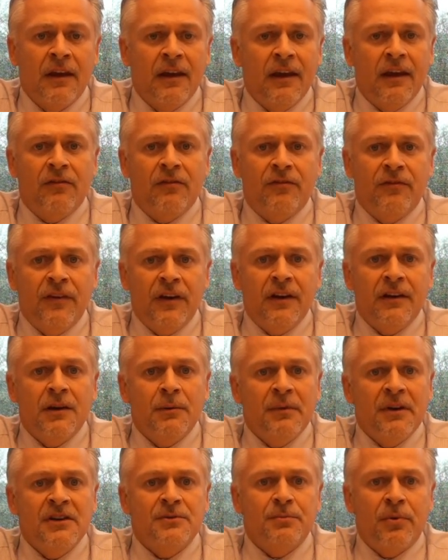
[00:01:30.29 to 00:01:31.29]
If
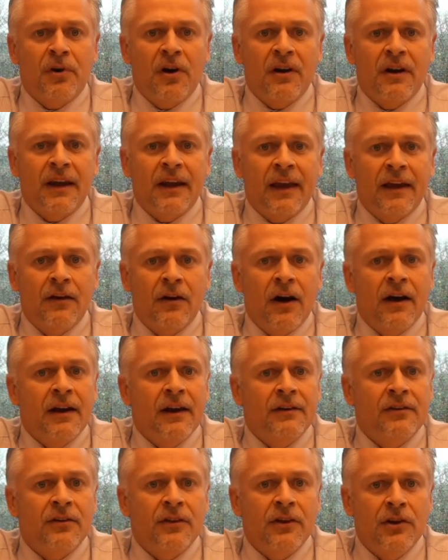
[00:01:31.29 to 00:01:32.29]
Vietnamese product cannot
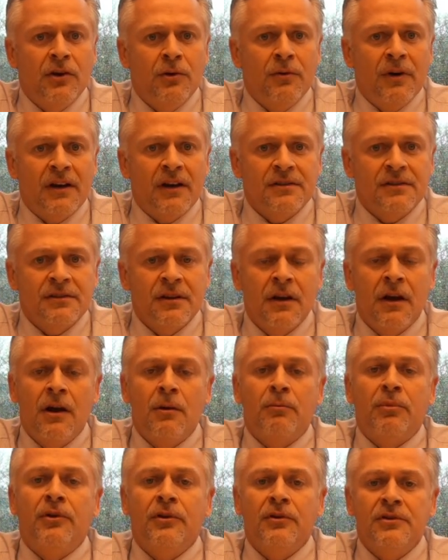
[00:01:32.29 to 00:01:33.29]
enter the U.S.,
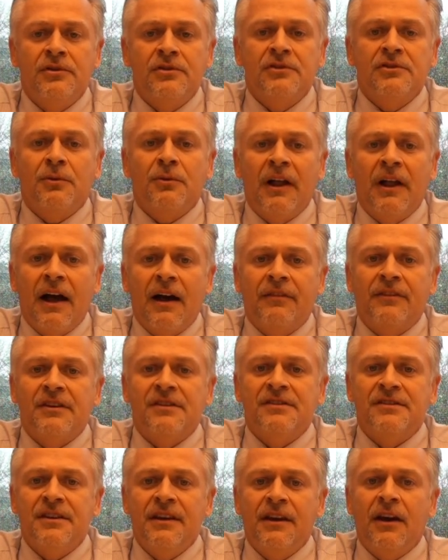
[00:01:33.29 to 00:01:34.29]
producers will have to
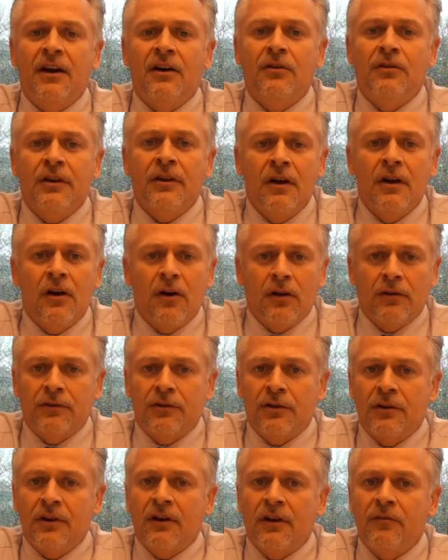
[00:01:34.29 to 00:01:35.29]
seek out
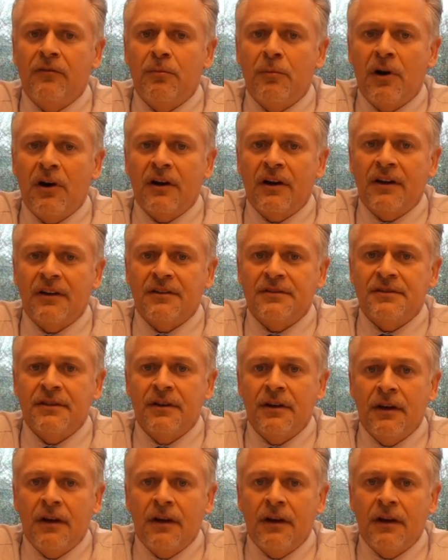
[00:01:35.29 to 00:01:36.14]
alternative markets.